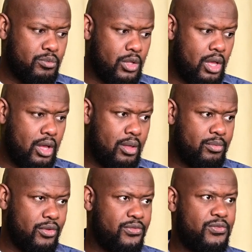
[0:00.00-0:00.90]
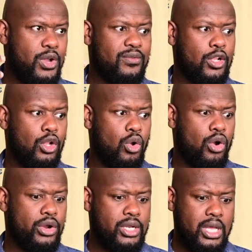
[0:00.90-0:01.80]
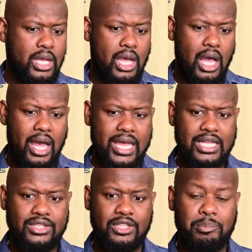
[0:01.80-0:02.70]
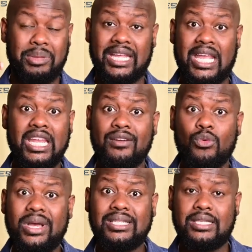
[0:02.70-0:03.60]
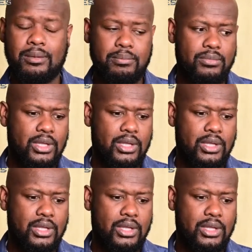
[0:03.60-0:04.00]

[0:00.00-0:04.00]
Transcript: uh, the fear of the Lord, uh, is the beginning of wisdom,